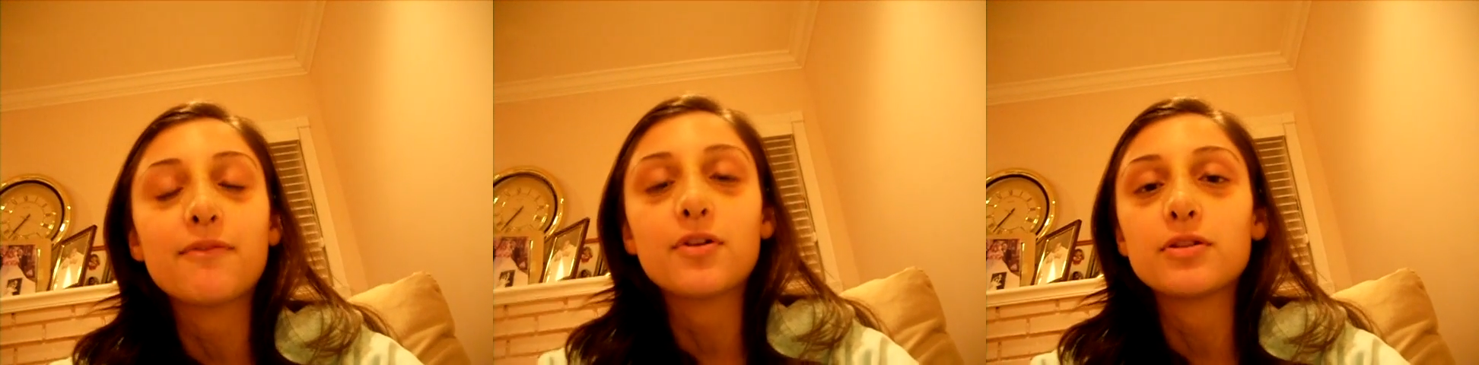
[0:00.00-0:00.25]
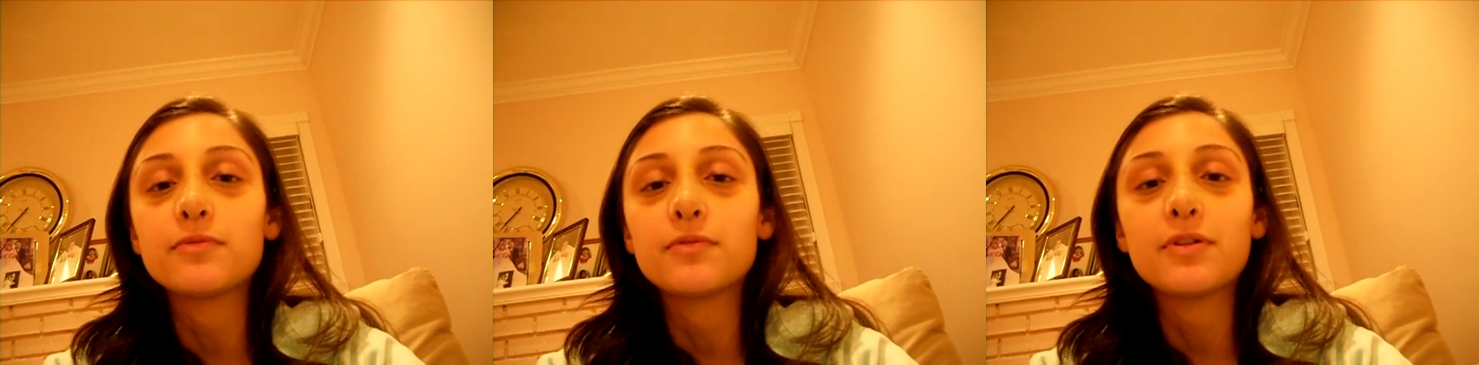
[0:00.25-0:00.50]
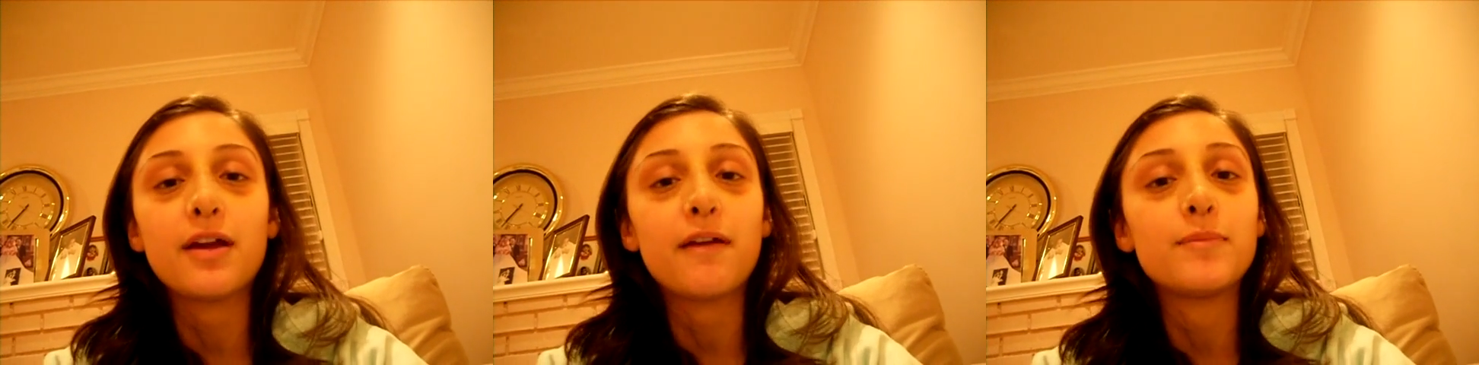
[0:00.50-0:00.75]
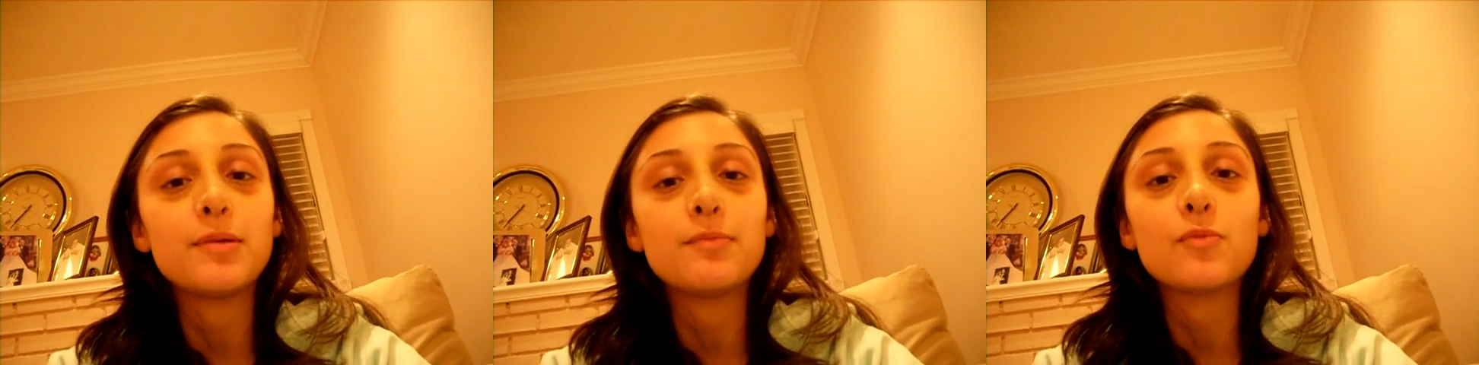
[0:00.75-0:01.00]
couldn't have
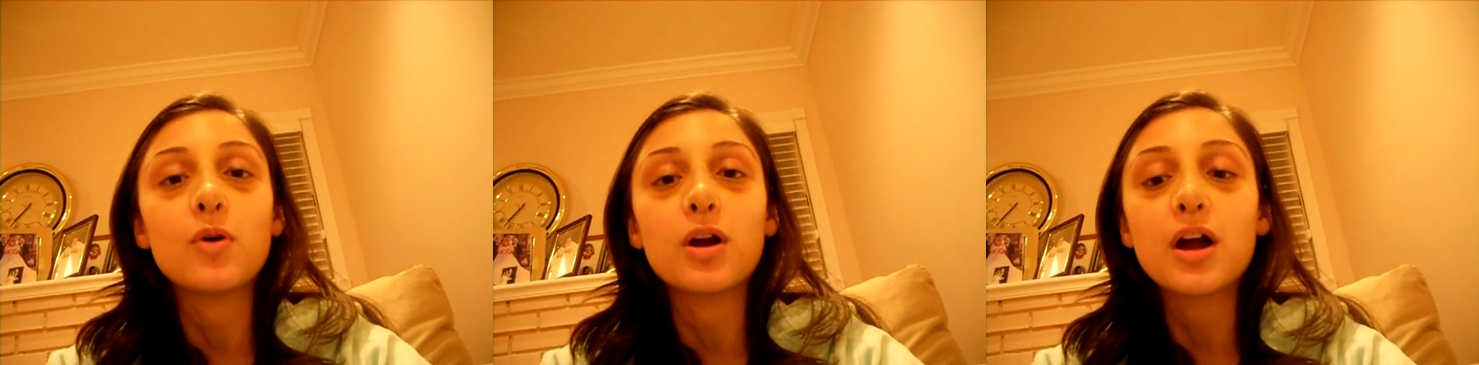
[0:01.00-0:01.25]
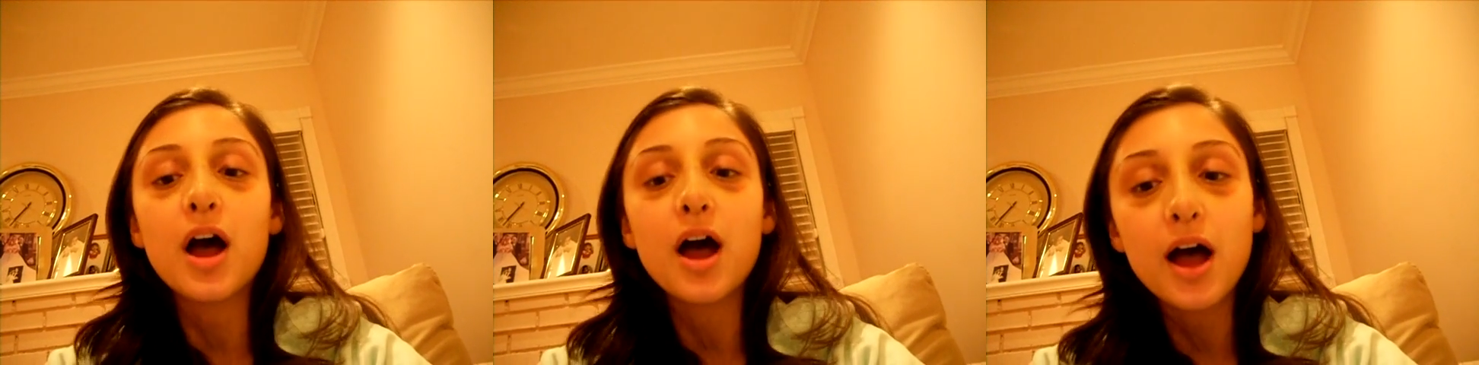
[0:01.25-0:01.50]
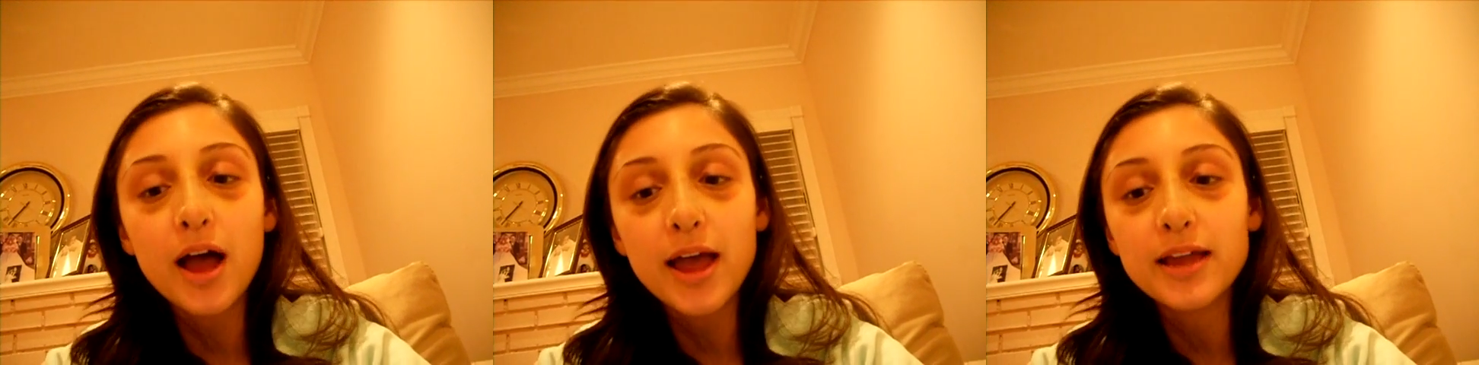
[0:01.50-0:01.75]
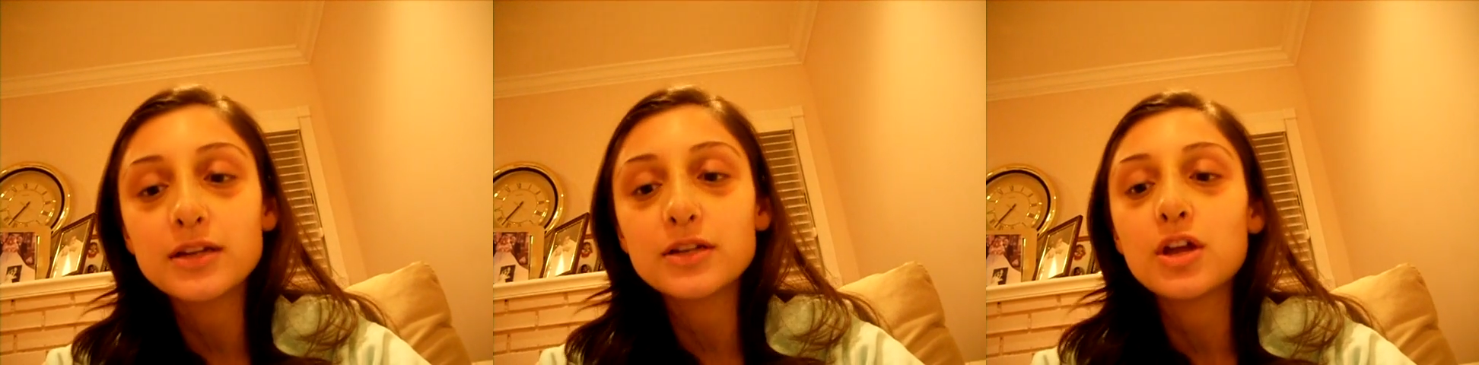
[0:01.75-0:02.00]
been more
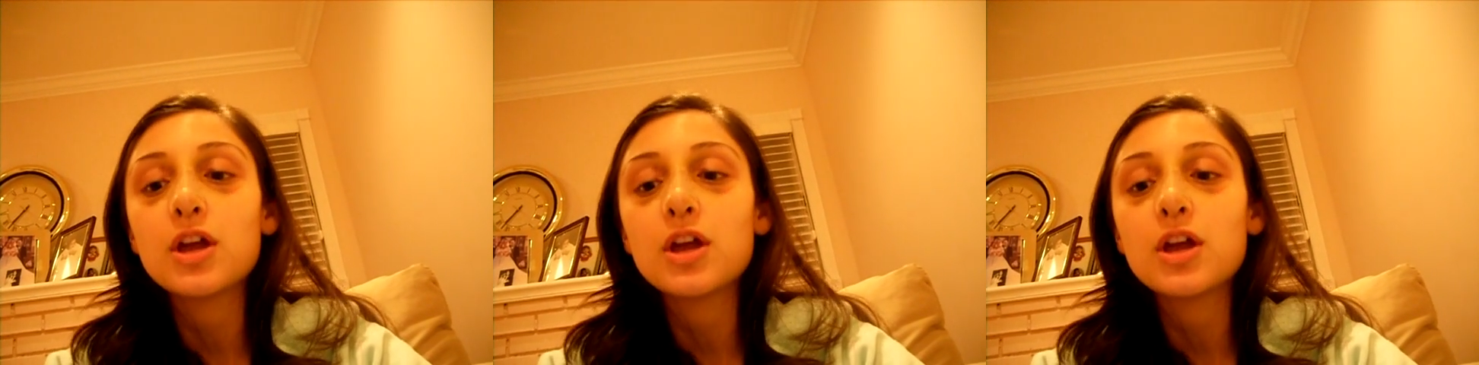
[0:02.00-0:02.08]
kind.